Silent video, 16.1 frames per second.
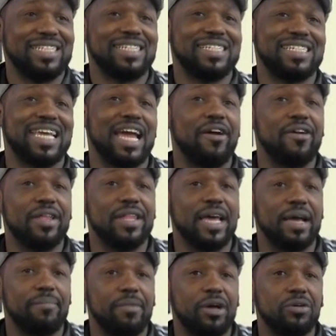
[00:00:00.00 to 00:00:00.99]

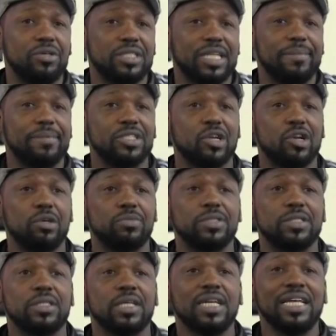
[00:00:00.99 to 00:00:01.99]
that most amateur
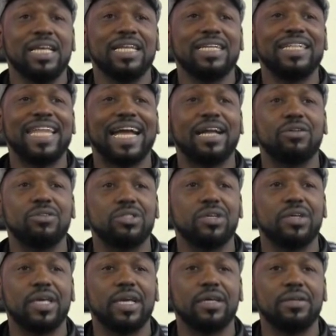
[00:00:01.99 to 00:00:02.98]
clubs dangle
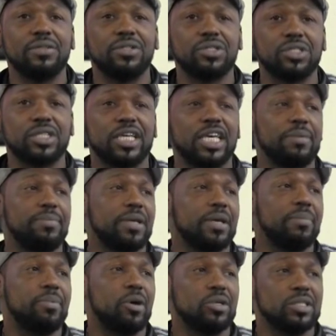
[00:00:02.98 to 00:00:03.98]
to you, just to keep
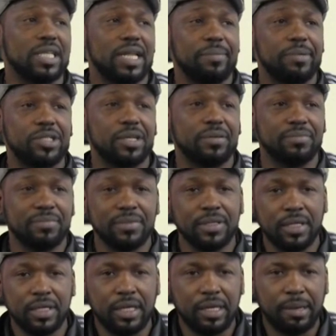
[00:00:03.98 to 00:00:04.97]
you boxing amateur.
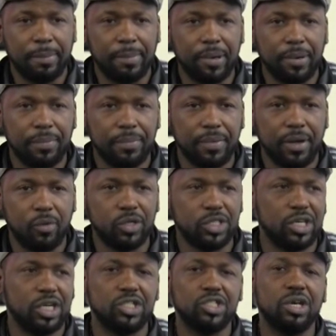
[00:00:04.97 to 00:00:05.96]
But I
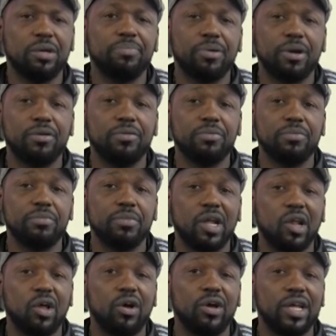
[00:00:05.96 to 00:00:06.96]
wish I'd have turned pro
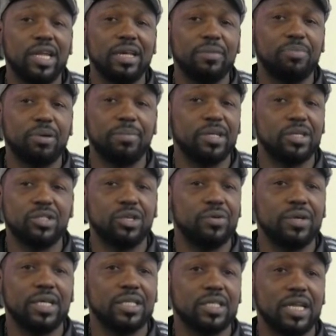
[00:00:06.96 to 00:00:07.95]
a lot earlier, probably
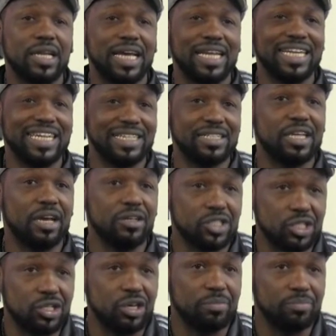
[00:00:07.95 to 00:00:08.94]
2 years earlier. I did go
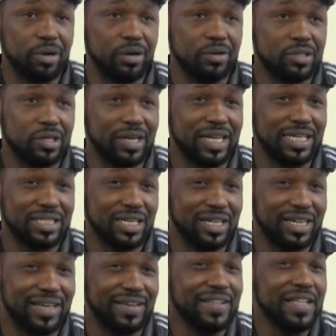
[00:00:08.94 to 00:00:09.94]
to turn pro 2 years
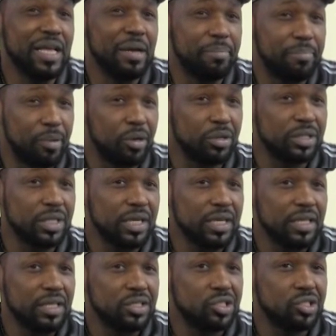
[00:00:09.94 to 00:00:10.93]
earlier, but
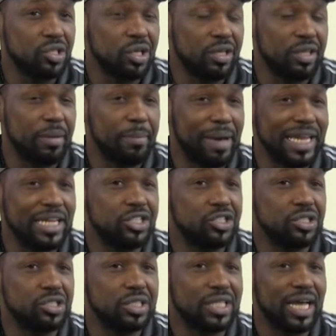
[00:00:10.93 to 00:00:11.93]
the
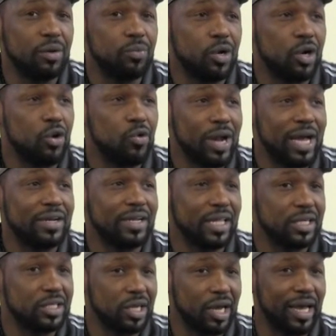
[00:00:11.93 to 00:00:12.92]
managers that were around
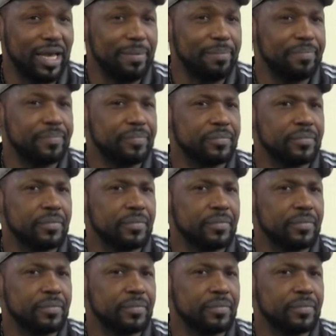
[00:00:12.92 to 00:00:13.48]
at the time,